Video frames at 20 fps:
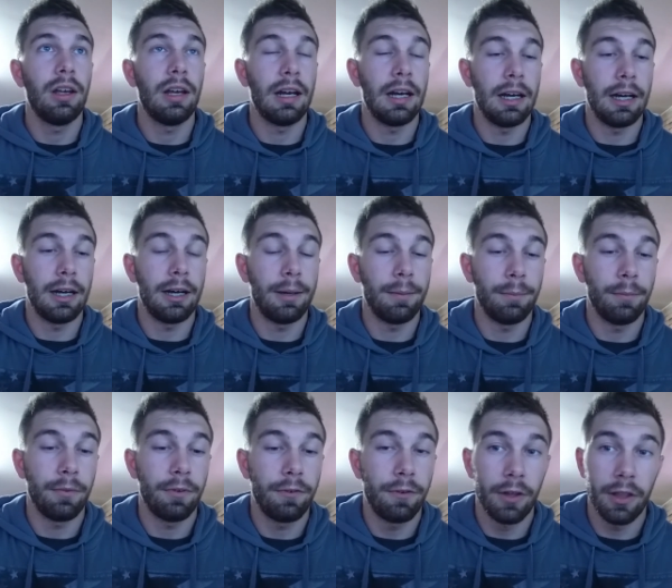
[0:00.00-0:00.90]

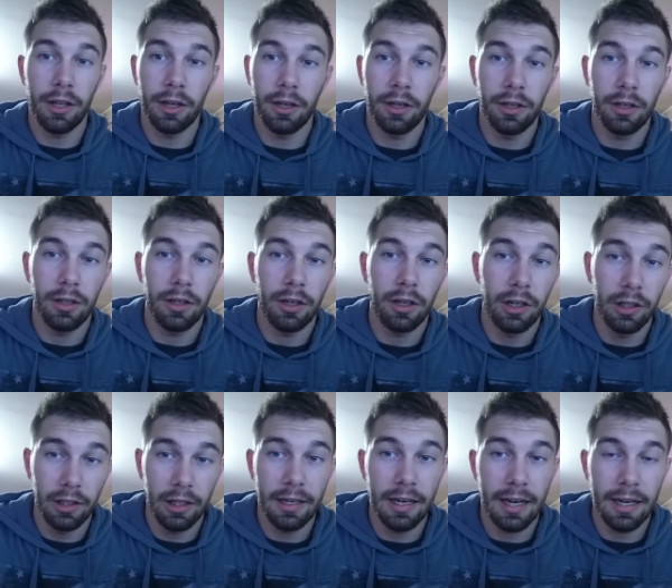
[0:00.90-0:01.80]
for the
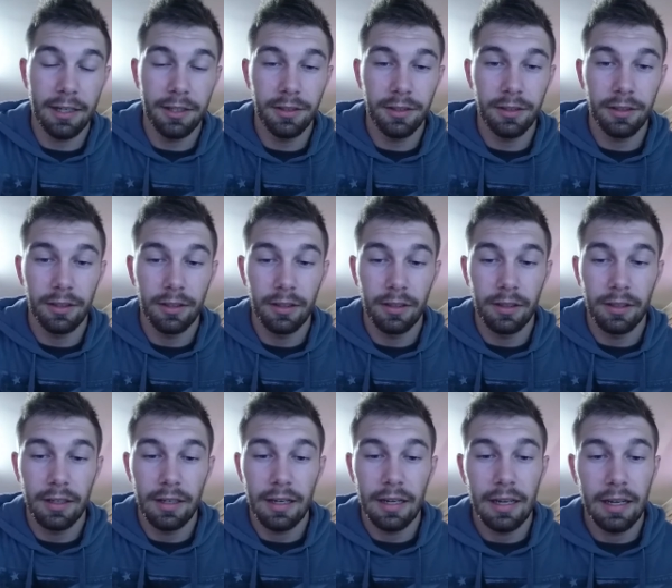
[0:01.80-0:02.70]
holidays.
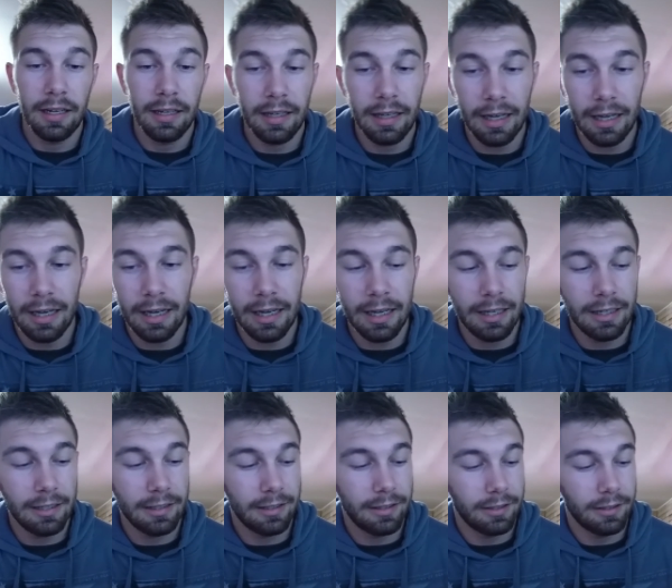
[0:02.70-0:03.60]

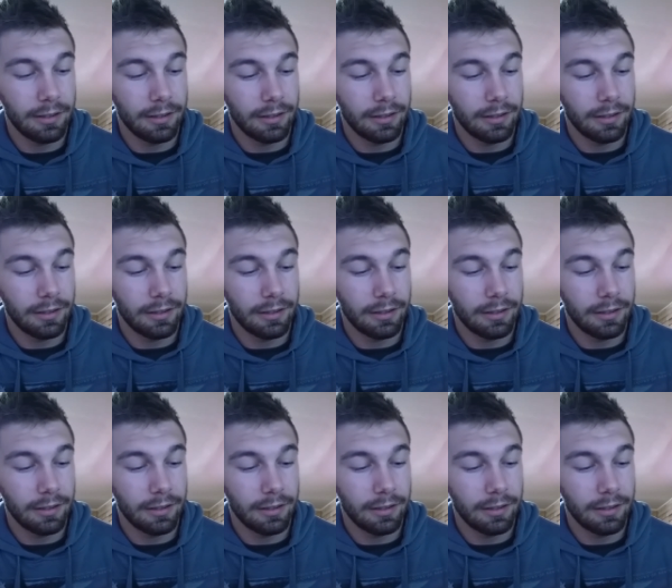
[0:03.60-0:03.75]
And